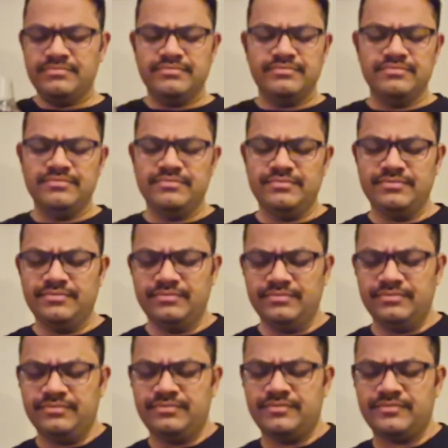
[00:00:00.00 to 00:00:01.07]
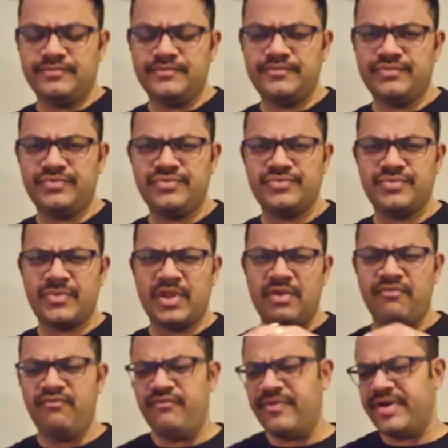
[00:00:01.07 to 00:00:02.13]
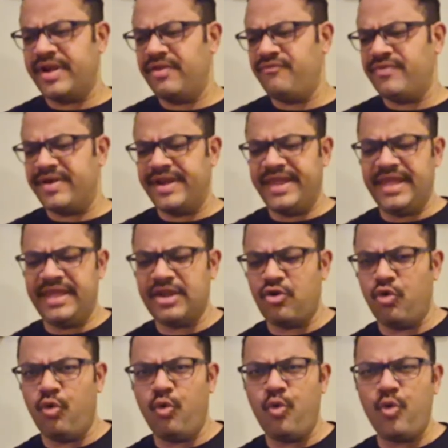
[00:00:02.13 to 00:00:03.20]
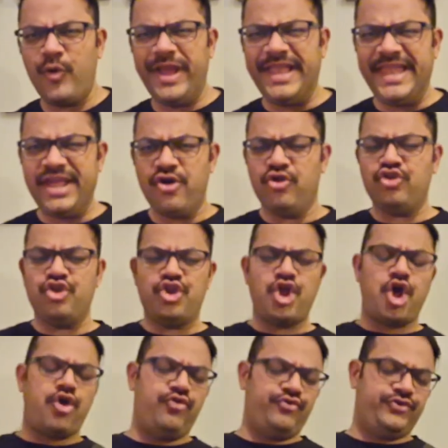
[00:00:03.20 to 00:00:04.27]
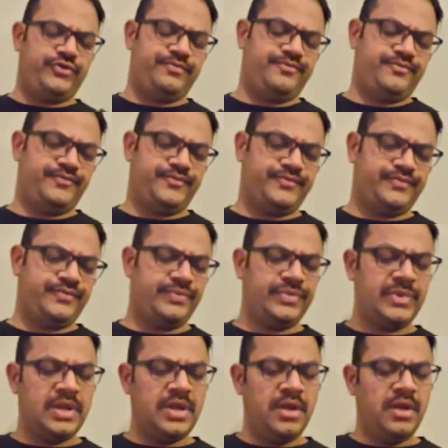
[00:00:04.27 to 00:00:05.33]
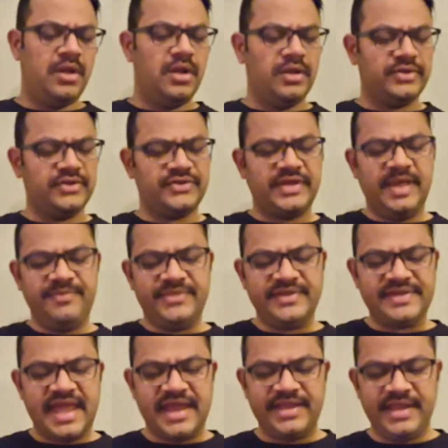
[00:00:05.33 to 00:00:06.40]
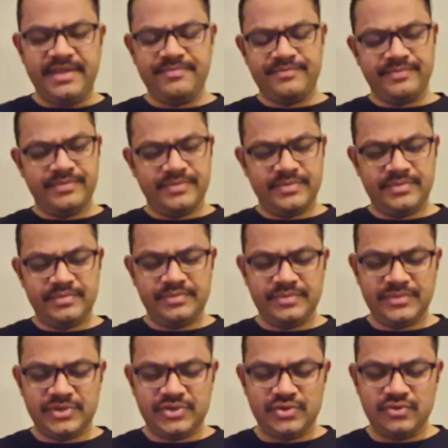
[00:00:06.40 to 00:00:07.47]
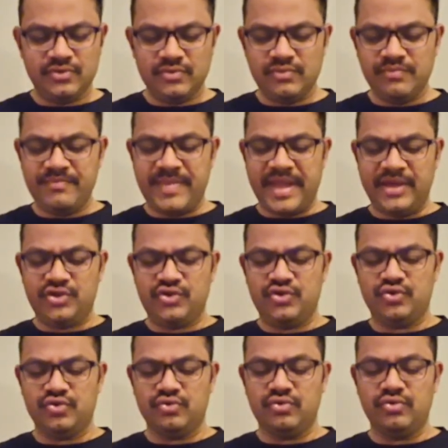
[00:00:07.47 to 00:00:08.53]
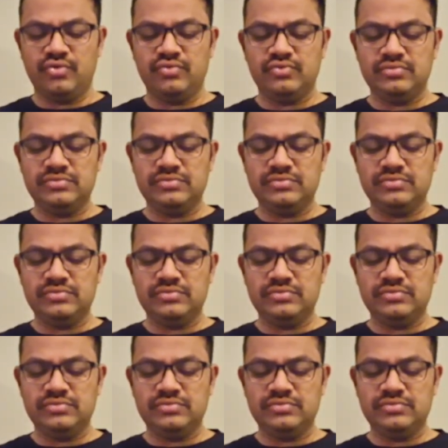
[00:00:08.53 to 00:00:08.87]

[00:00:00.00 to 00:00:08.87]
Very, very oily on the nose. Just keep this handy to make sure